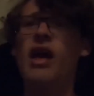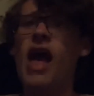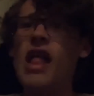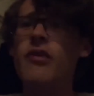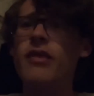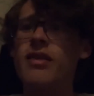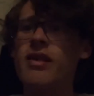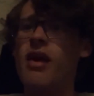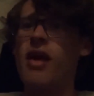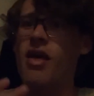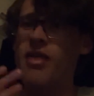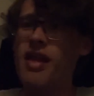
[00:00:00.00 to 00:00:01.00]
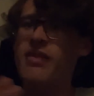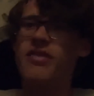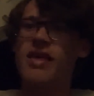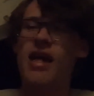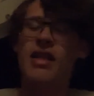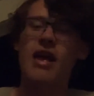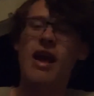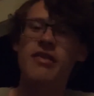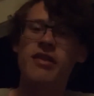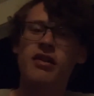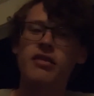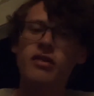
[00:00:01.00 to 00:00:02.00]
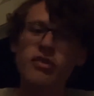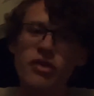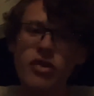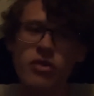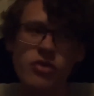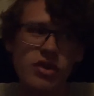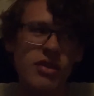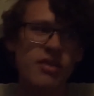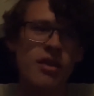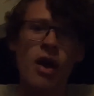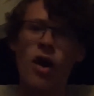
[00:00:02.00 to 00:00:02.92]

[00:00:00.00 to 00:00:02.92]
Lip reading: Anyways, that's that. As I continue to do these,